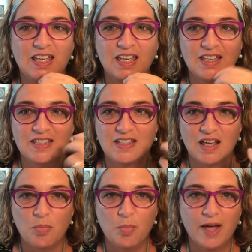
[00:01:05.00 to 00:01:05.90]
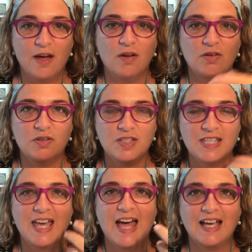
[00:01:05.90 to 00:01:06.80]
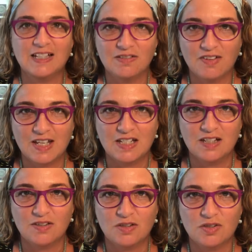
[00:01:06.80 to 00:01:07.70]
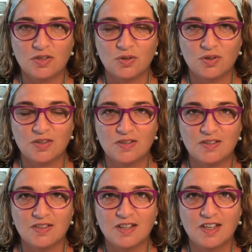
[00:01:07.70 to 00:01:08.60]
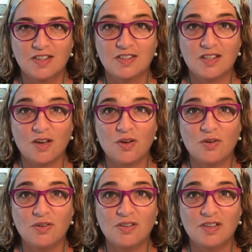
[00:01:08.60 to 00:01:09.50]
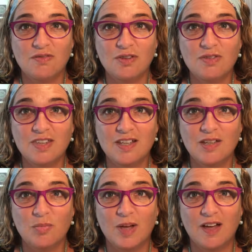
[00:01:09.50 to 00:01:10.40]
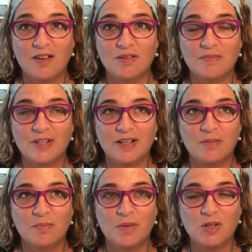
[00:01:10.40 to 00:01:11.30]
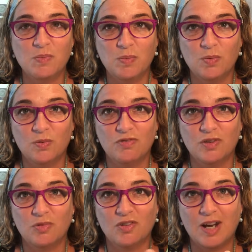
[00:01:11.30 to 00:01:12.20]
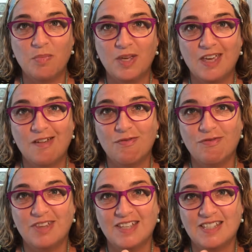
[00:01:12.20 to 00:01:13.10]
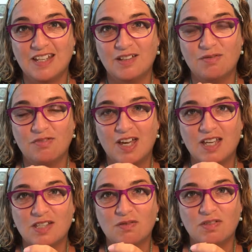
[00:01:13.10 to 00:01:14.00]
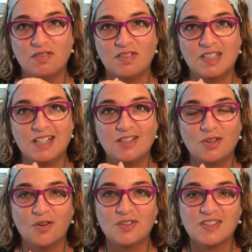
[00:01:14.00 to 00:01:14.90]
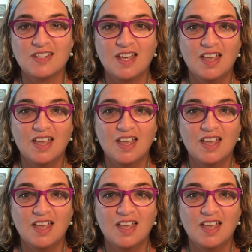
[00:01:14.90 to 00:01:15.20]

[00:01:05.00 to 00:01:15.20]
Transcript: is about deactivating those toxins. So if you think about, most people will feel crappy if their second phase of liver detox